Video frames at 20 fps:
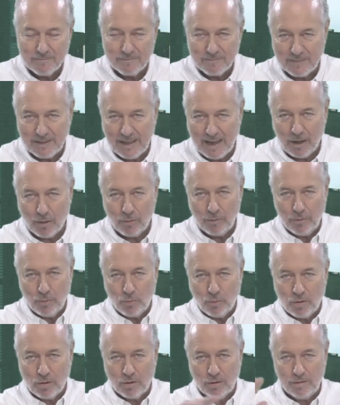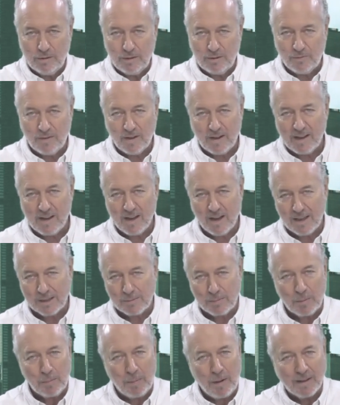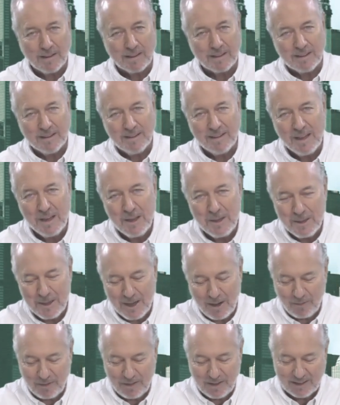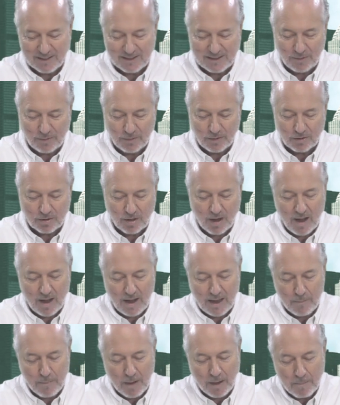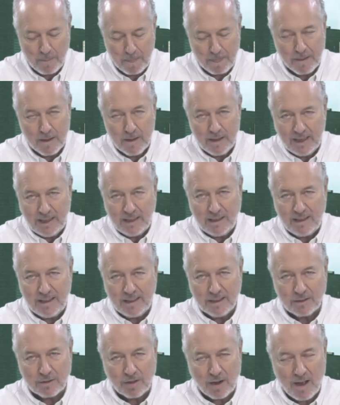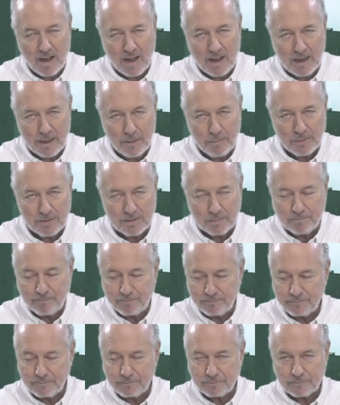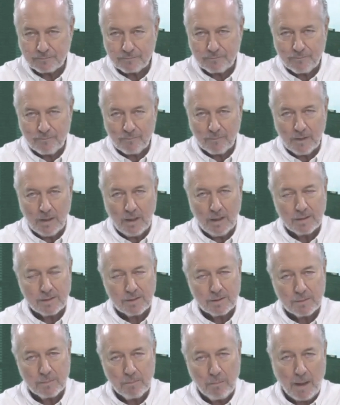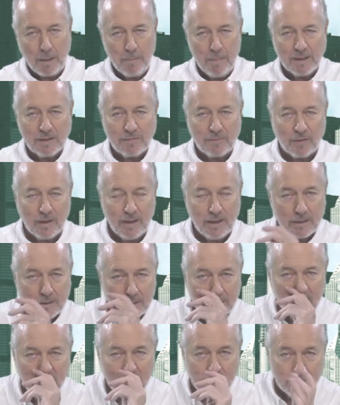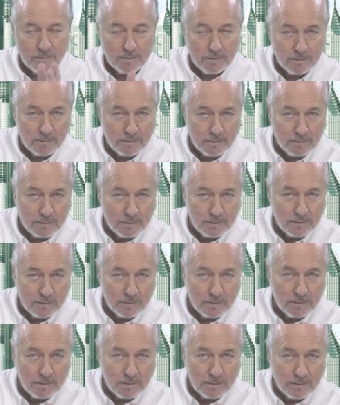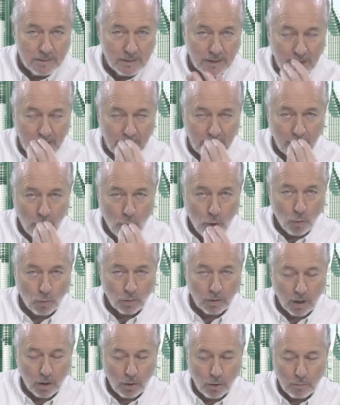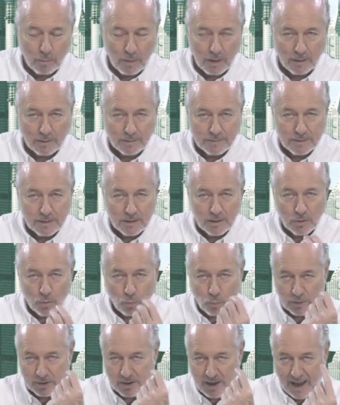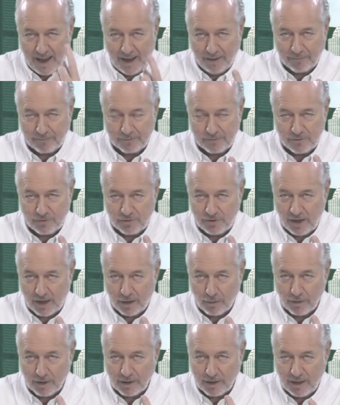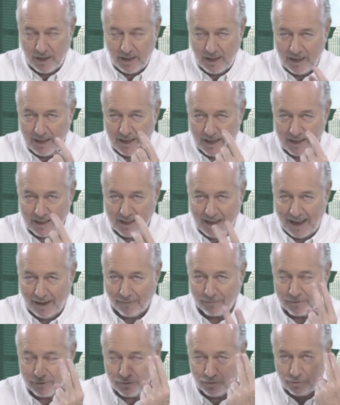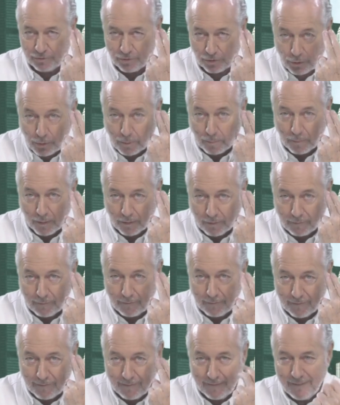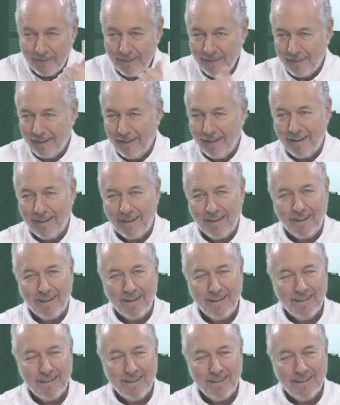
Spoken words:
Now the world is very cosmopolitan. Everything is different. Tribe. Indian tribes. Yes, my best friend in Oklahoma was half Cherokee and half German. Yeah.